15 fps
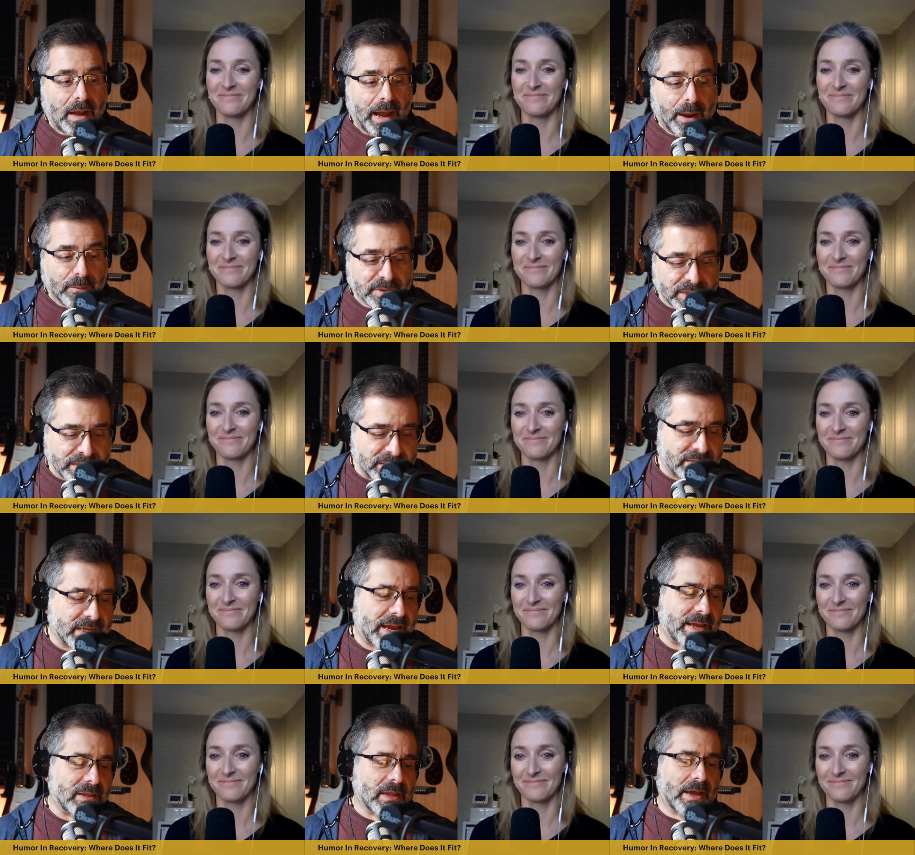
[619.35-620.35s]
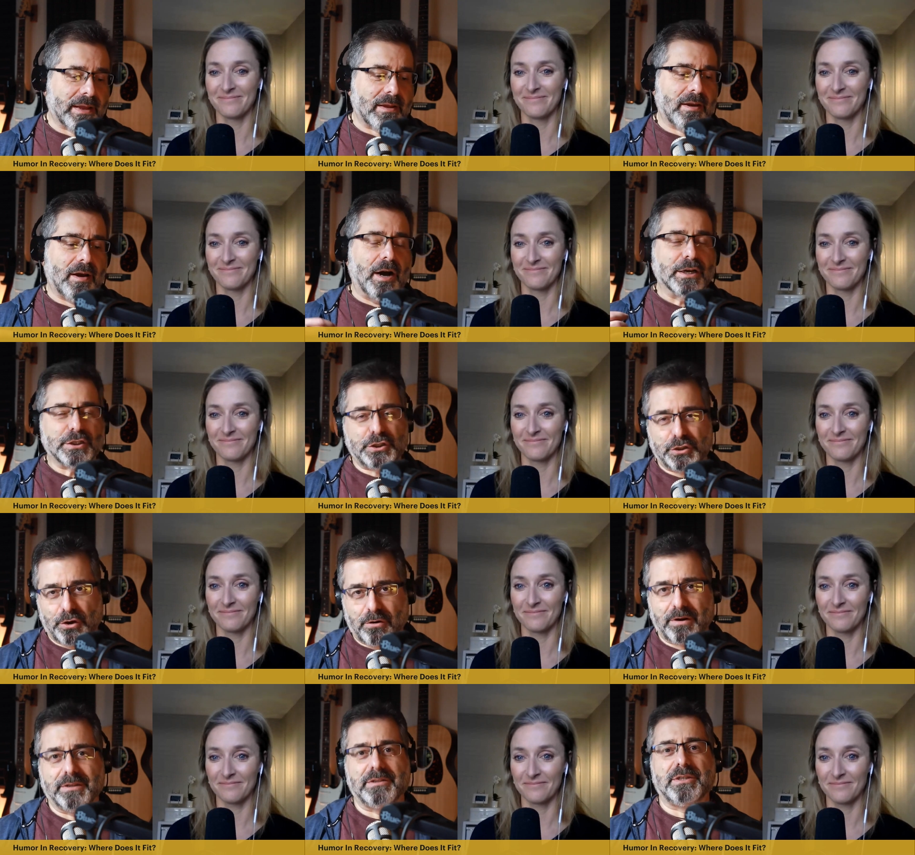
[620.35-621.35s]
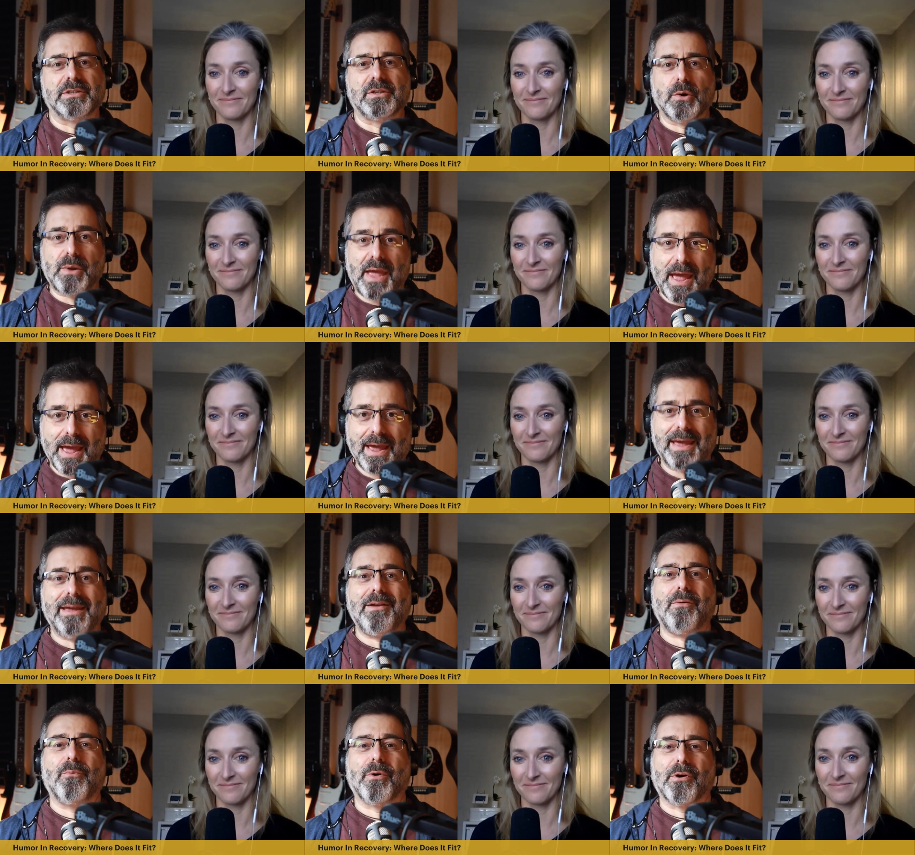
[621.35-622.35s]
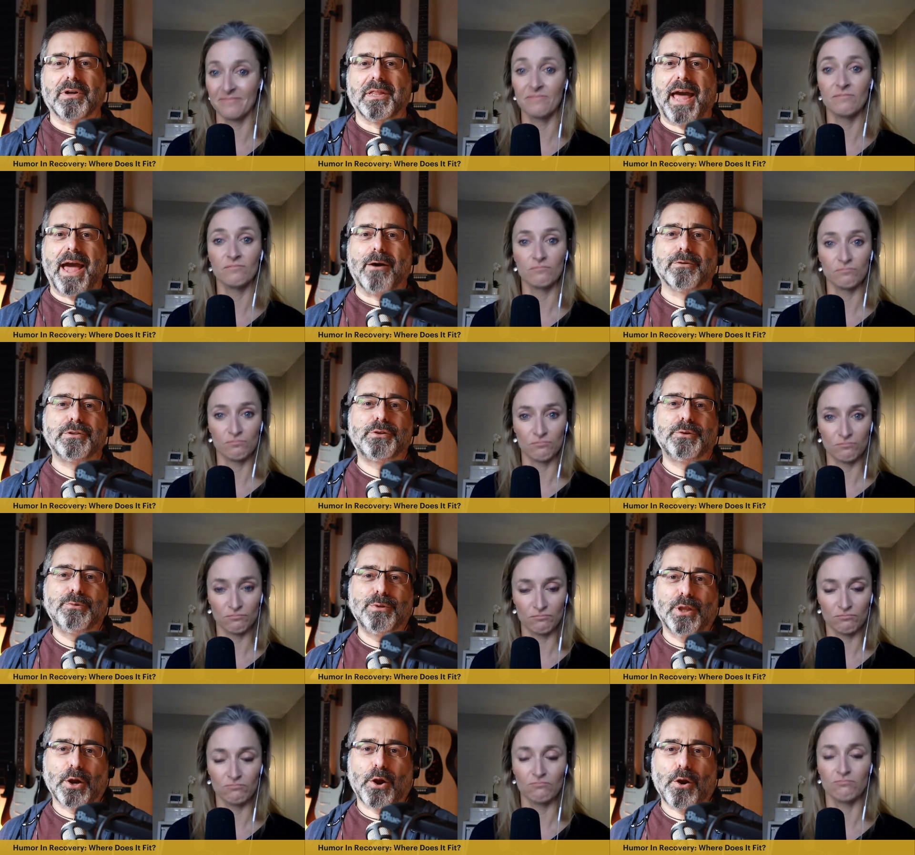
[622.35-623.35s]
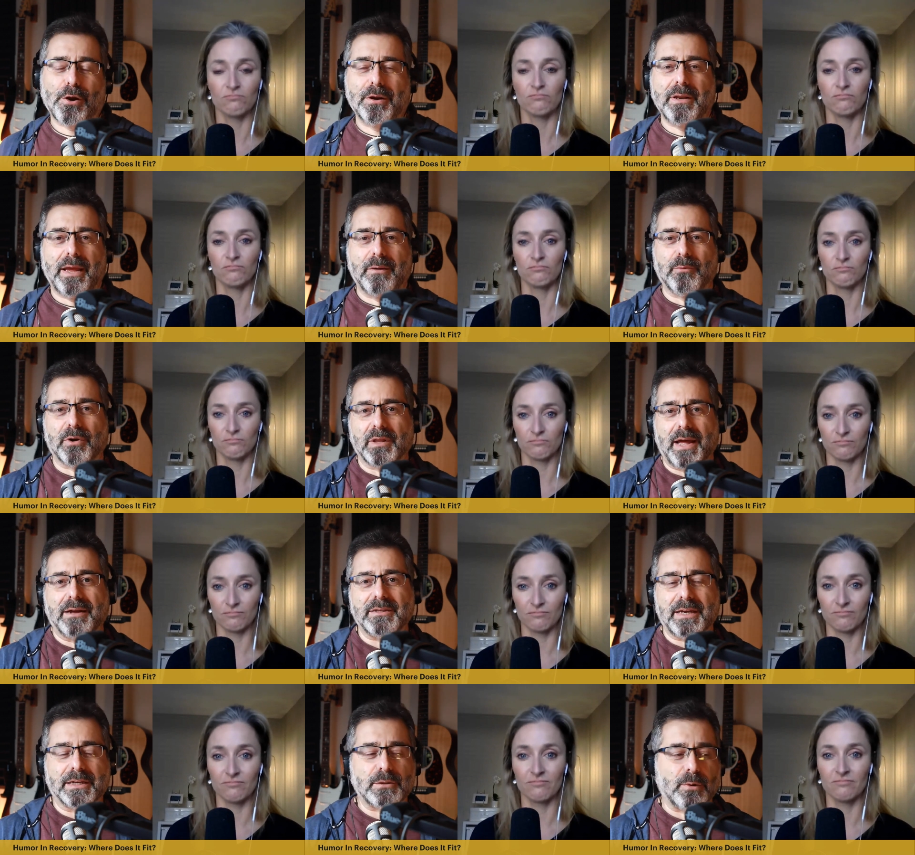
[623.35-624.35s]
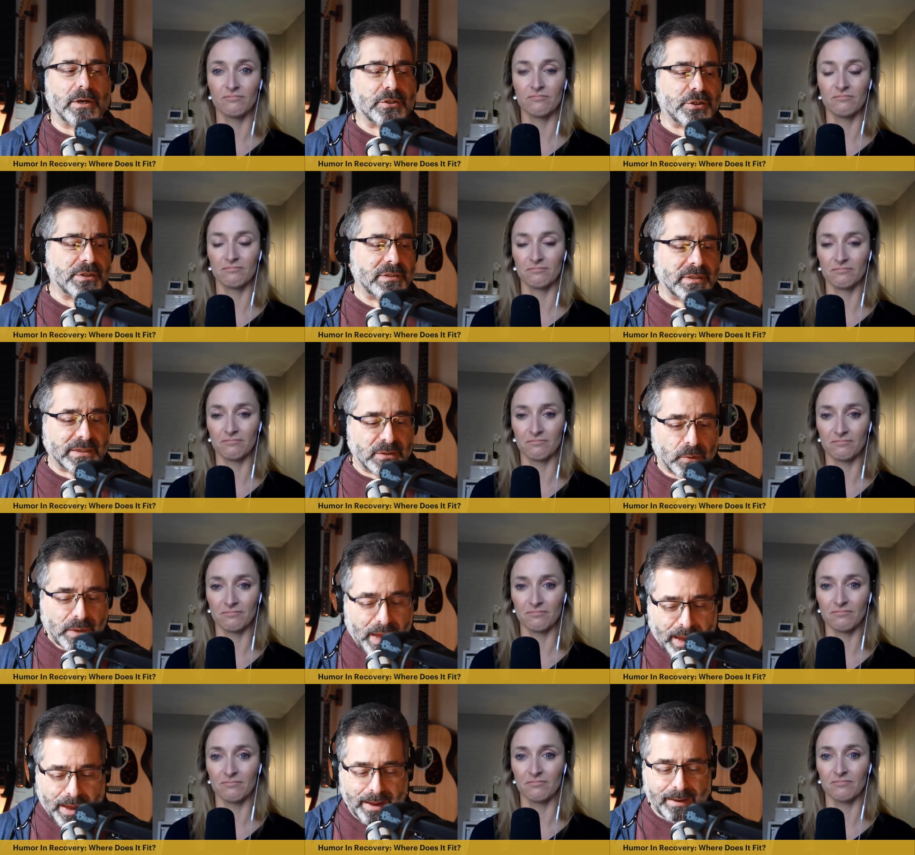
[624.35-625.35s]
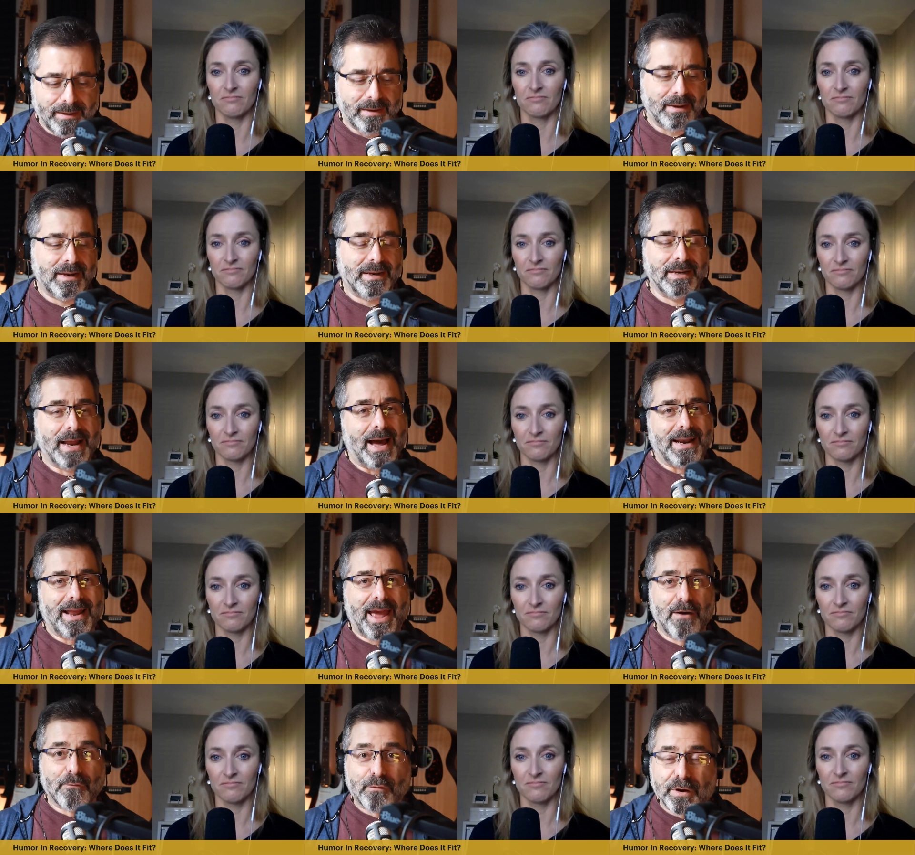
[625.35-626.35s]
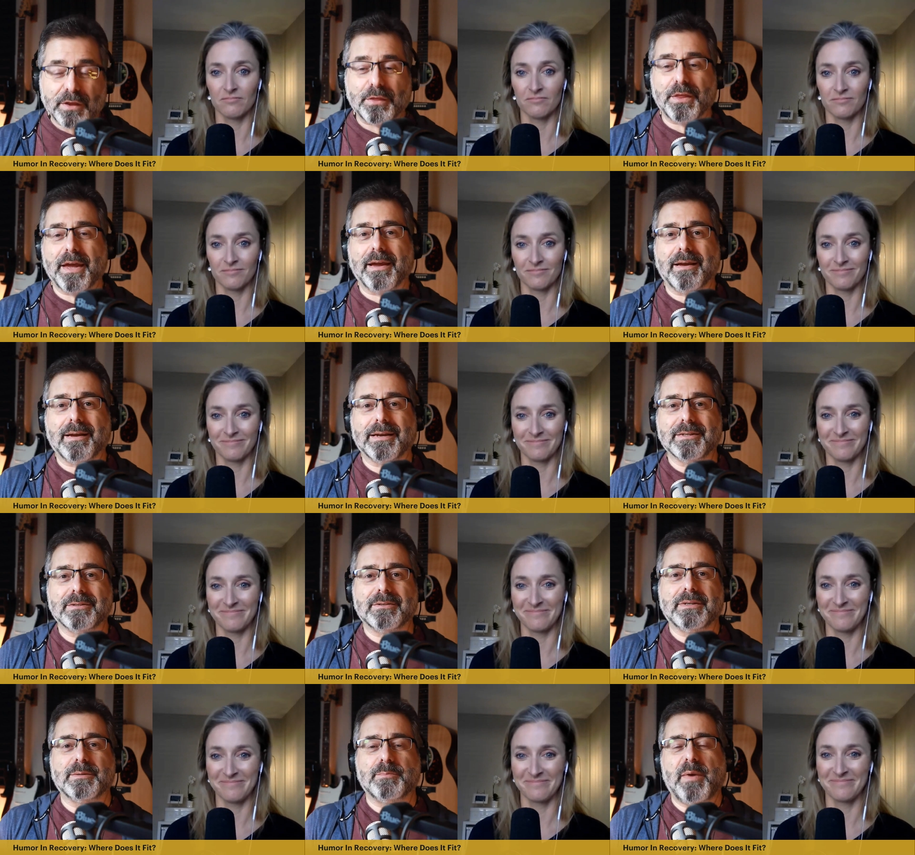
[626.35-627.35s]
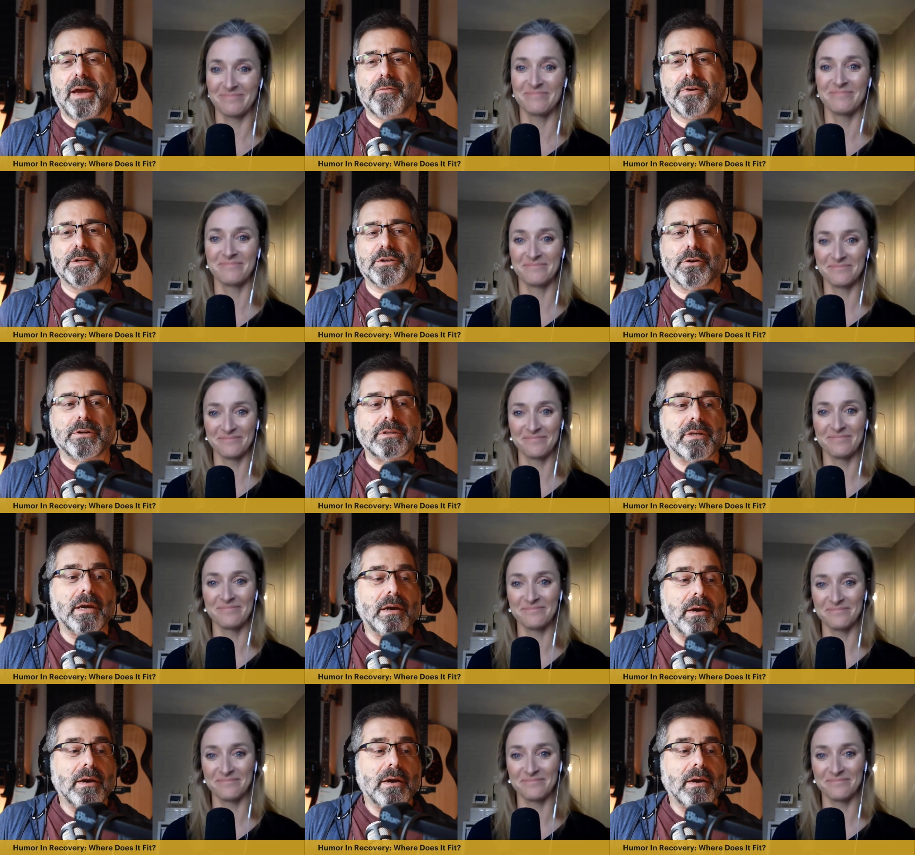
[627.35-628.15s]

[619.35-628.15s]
Speaker 1: I always like to say, like, assurance is okay. We're allowed to learn and we're allowed to ask questions. That's okay. Not everything is is bad reassurance.